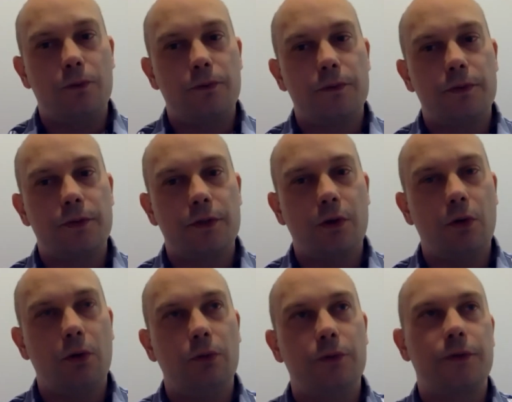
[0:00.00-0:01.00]

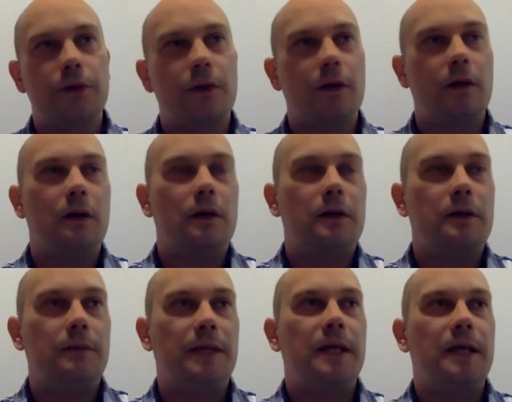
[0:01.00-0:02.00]
sold in the
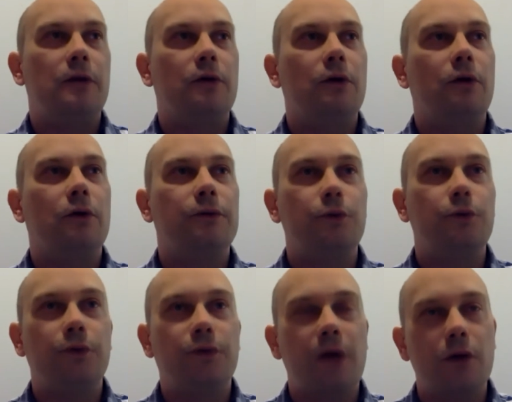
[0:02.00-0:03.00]
beginning of
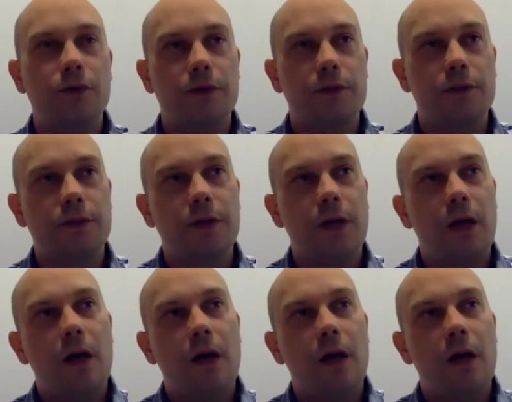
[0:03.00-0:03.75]
2000s.